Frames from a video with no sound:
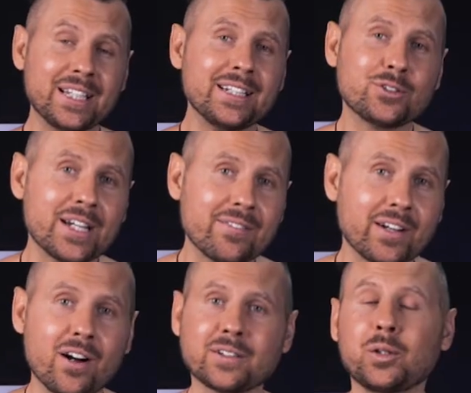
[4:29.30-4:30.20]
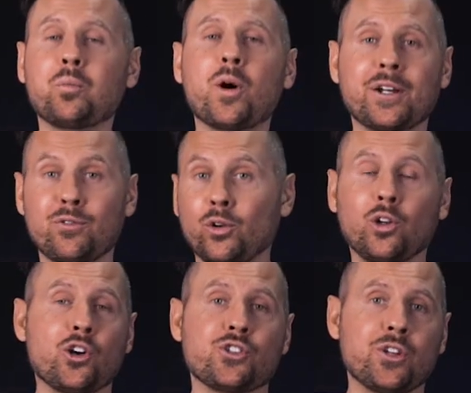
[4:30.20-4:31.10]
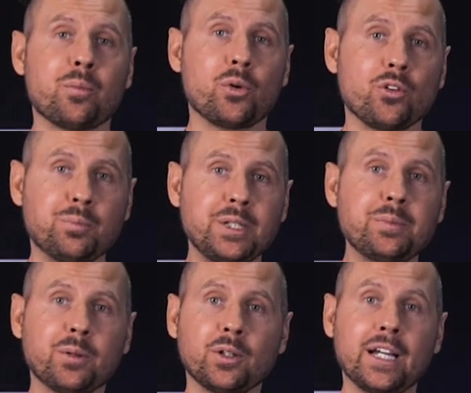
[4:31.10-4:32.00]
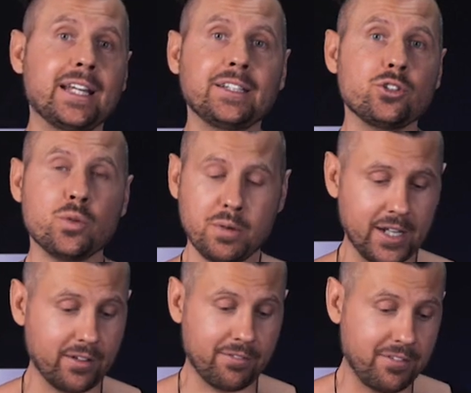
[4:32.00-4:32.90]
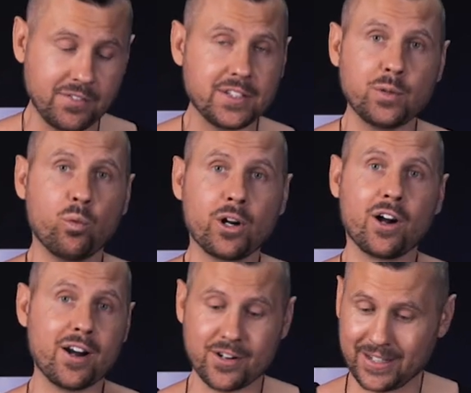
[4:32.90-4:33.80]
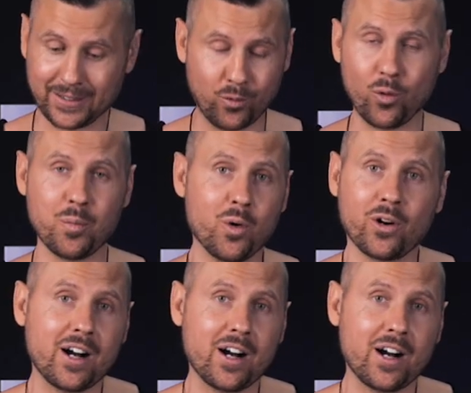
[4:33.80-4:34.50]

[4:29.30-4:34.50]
planning to have a cocktail party for a large number of people and need to make 50, 100 or more